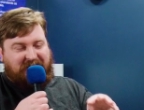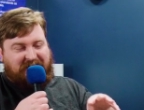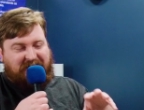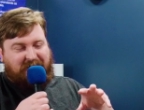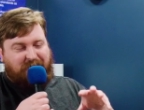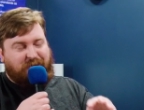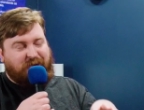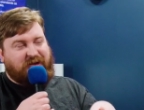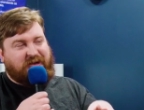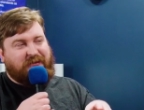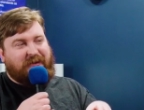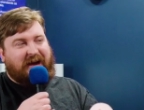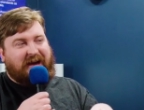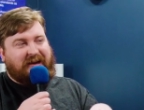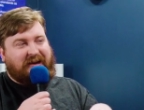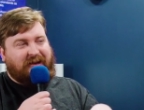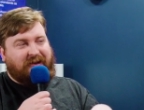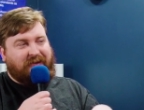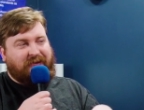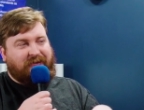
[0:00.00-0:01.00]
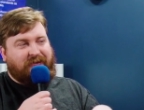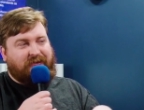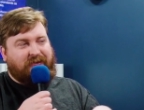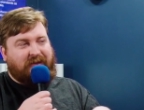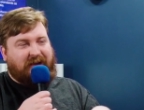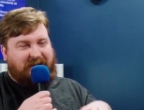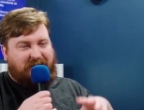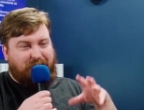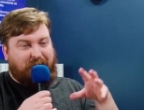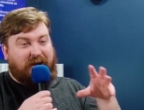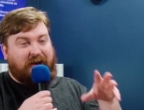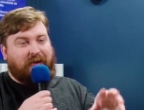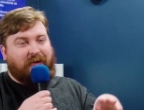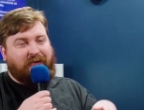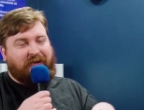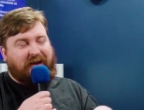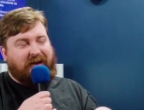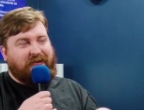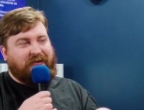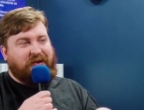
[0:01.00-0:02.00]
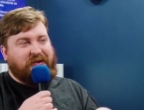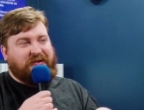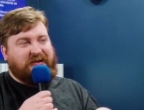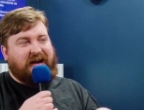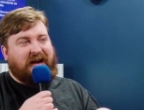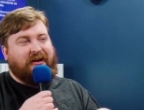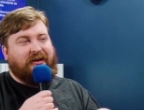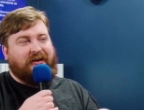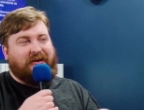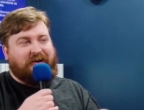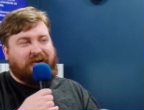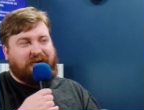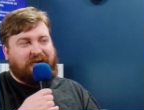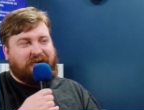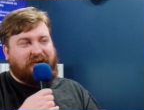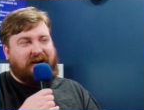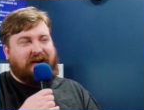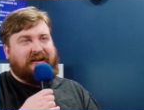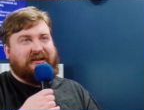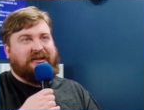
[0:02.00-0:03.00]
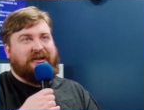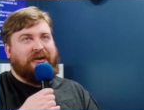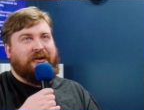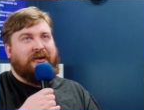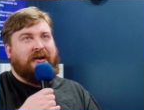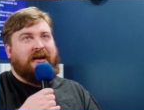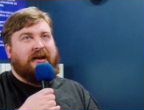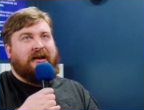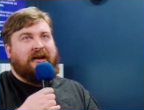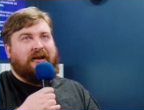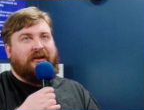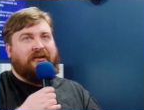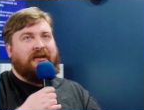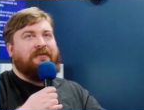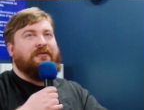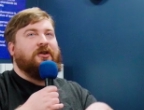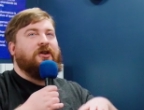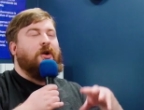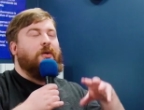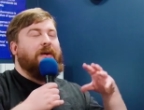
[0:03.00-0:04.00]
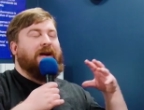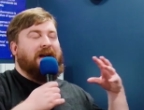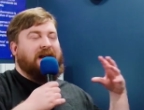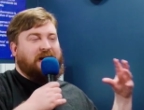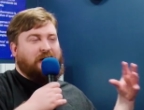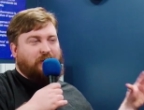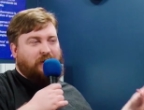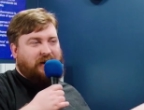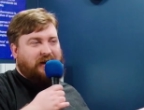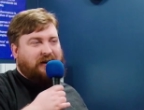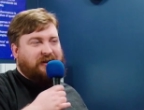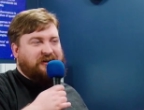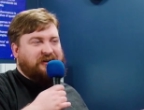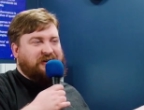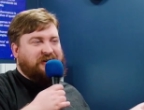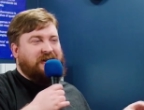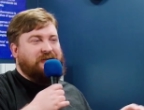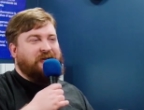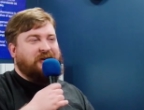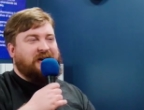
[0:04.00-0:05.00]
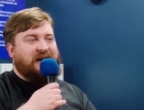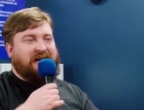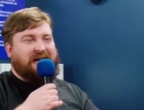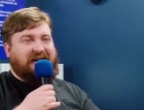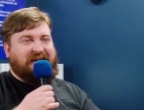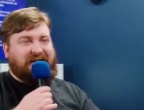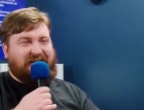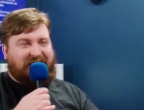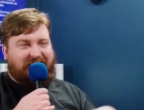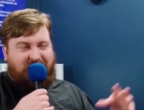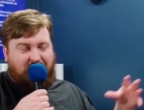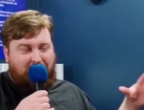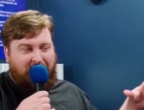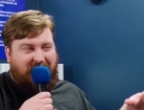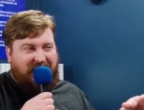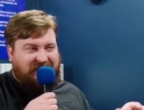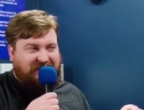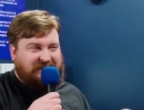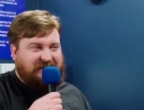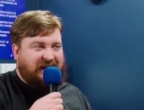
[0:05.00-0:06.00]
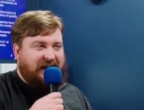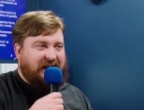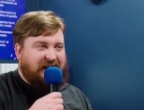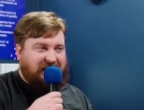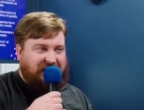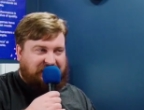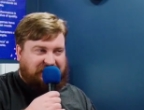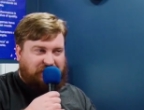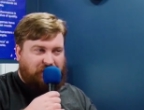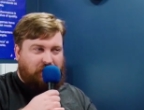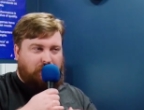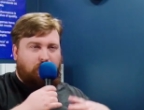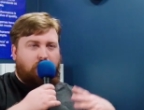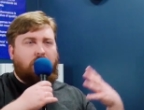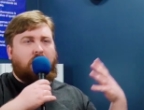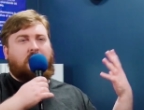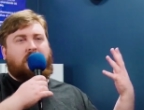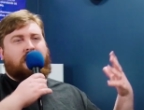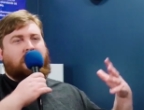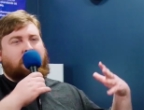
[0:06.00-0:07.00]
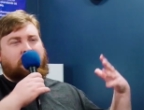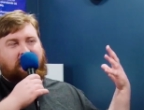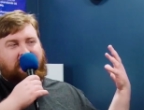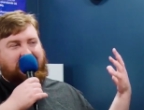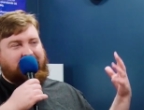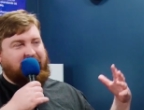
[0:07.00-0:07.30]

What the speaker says: is in the perspective, like the POV of those characters, right? So you're never going anywhere else. You're never cutting to like the mad scientist going, "Mwahaha, I